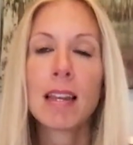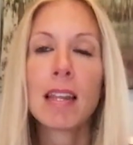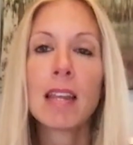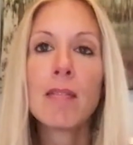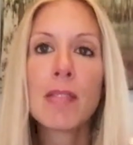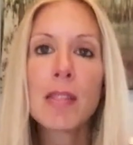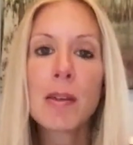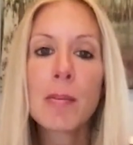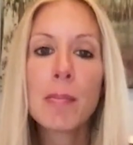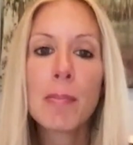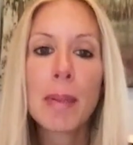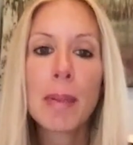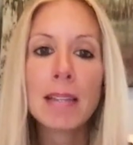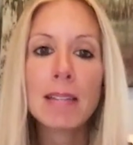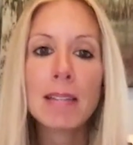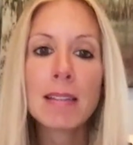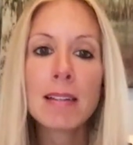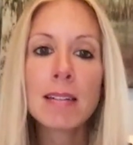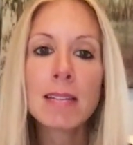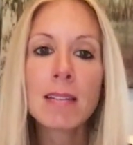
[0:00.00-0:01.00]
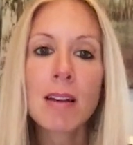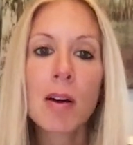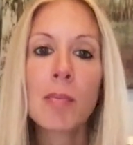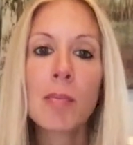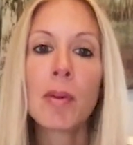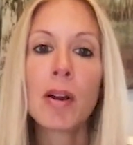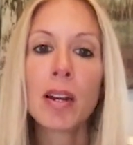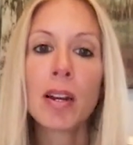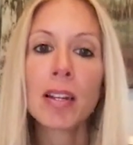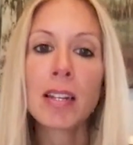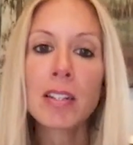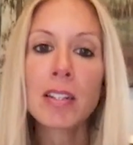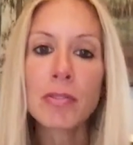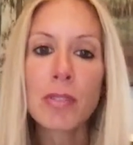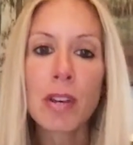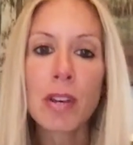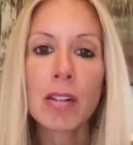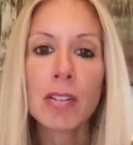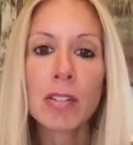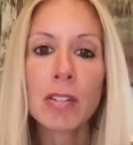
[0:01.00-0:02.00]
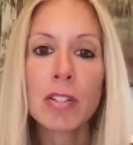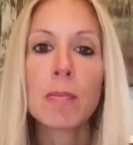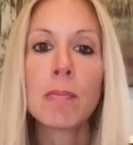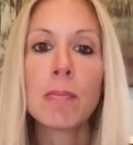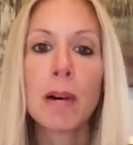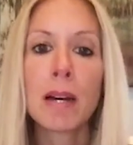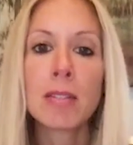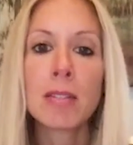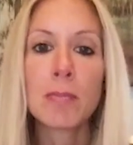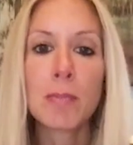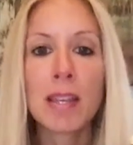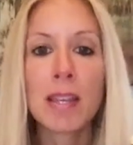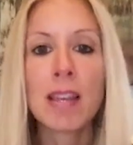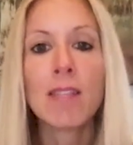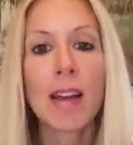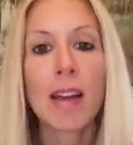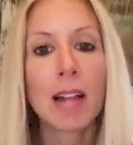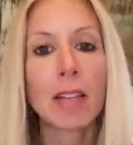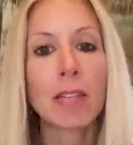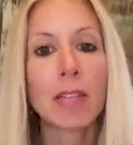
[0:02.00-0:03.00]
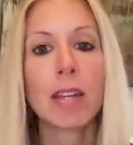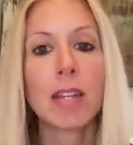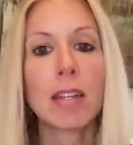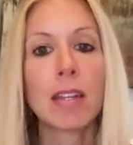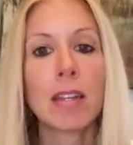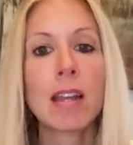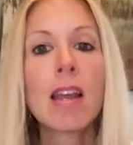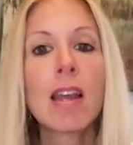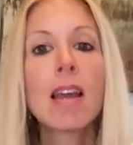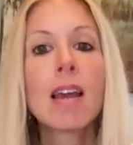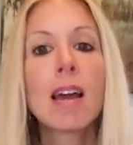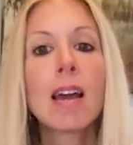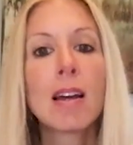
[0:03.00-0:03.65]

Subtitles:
That even the basics on marketing strategies must be evaluated,